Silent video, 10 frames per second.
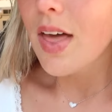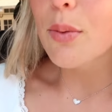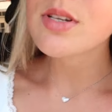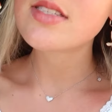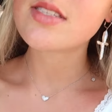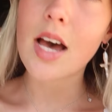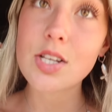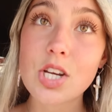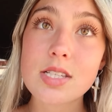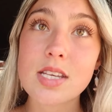That was
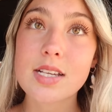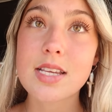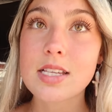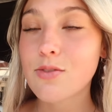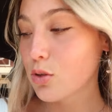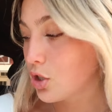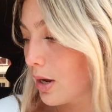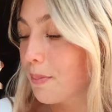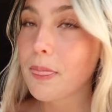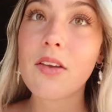such a success.
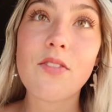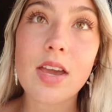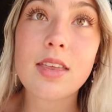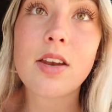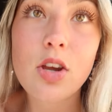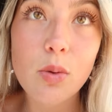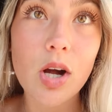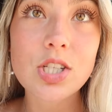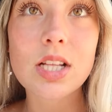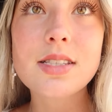Trip. Faith, I know you're
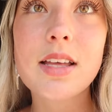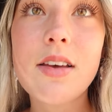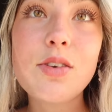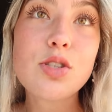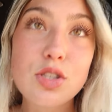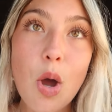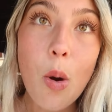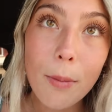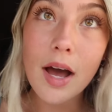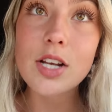watching this. I love you
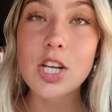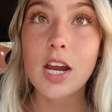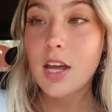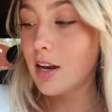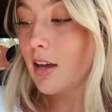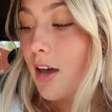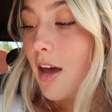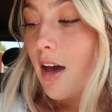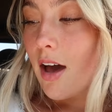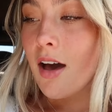so much, and
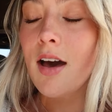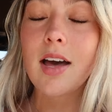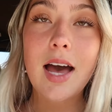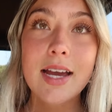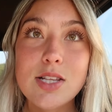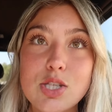I had